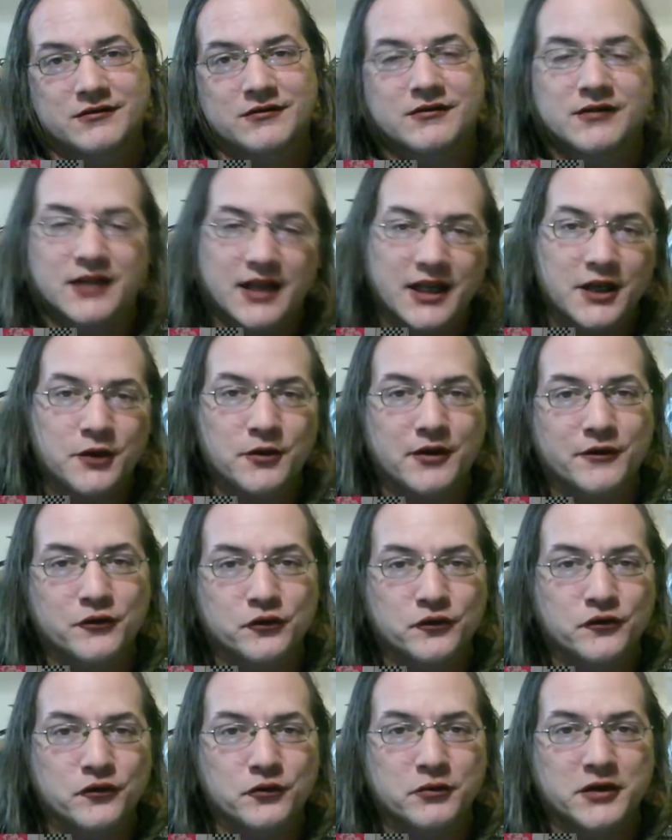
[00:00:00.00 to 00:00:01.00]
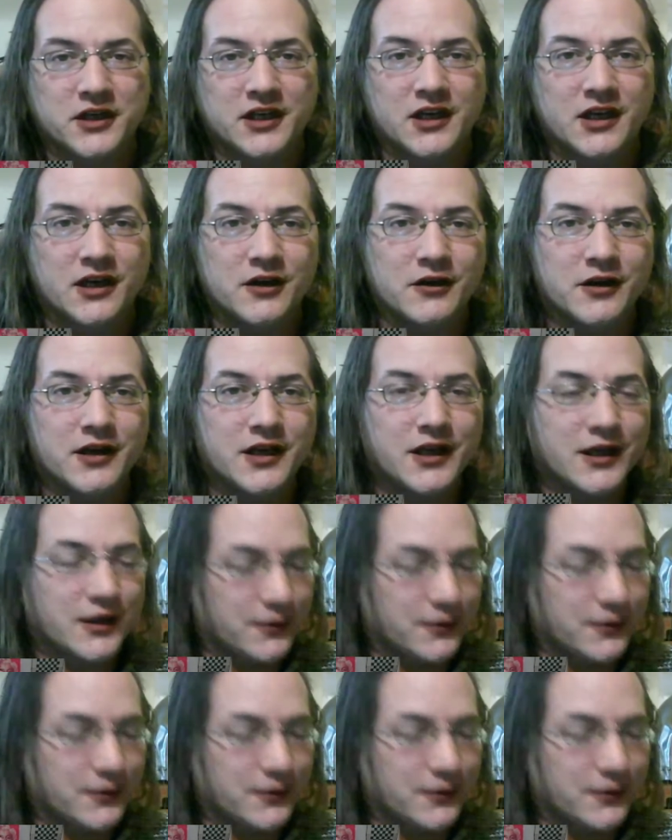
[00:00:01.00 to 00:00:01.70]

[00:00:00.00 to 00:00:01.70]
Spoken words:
Thank you, everyone, for being here today.